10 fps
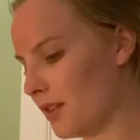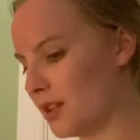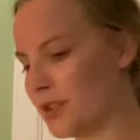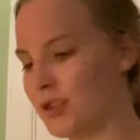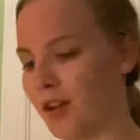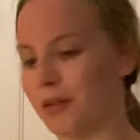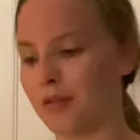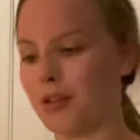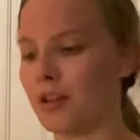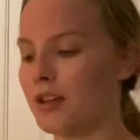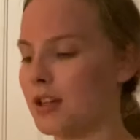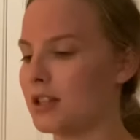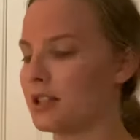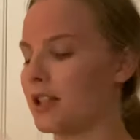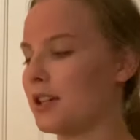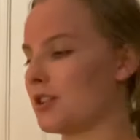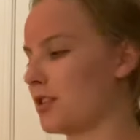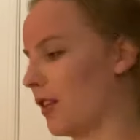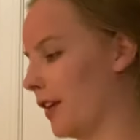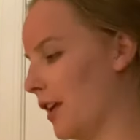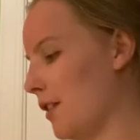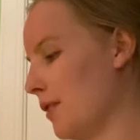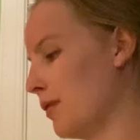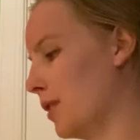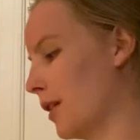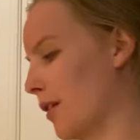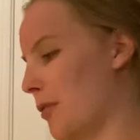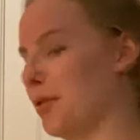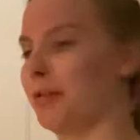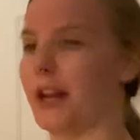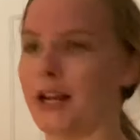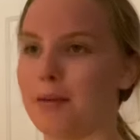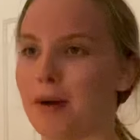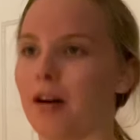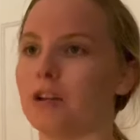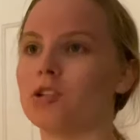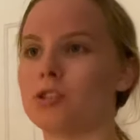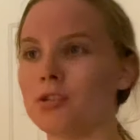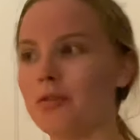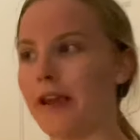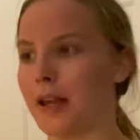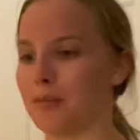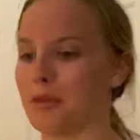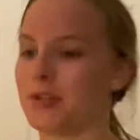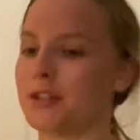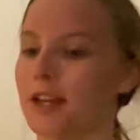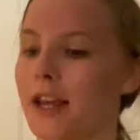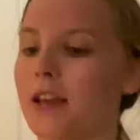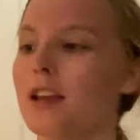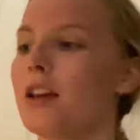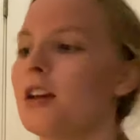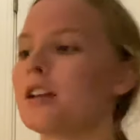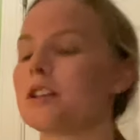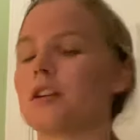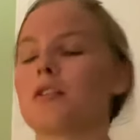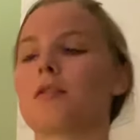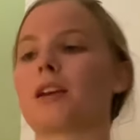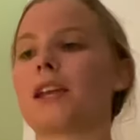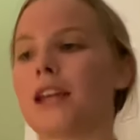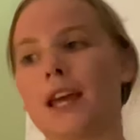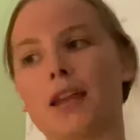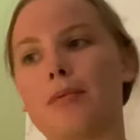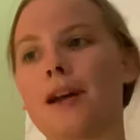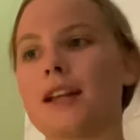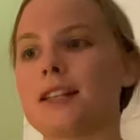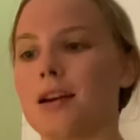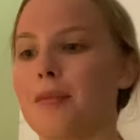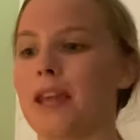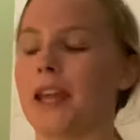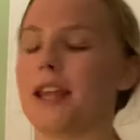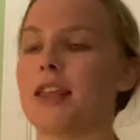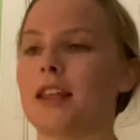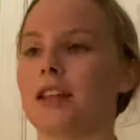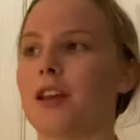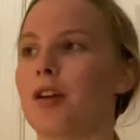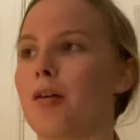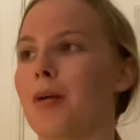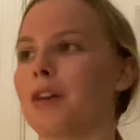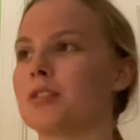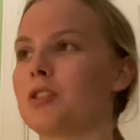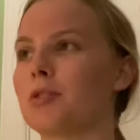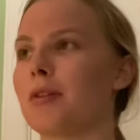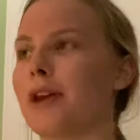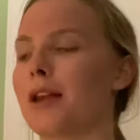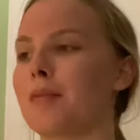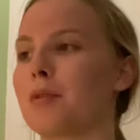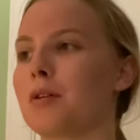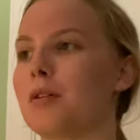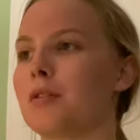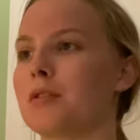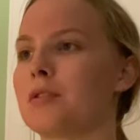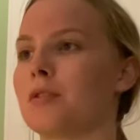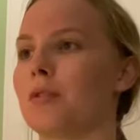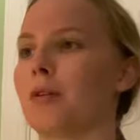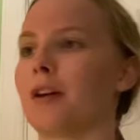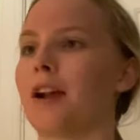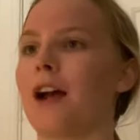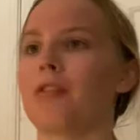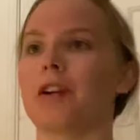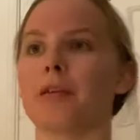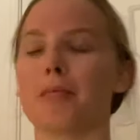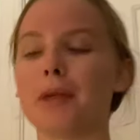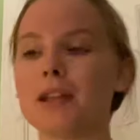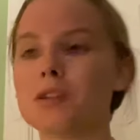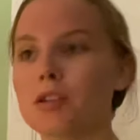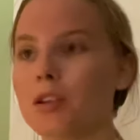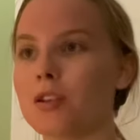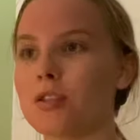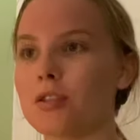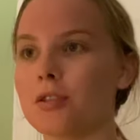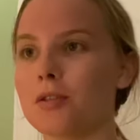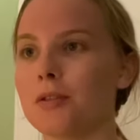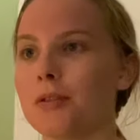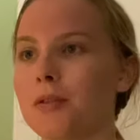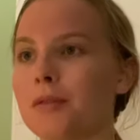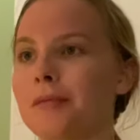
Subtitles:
So, to get started, we're going to be reading about zoo animals today. So, can anybody tell me anything they know about zoo animals, or have you ever been to the zoo?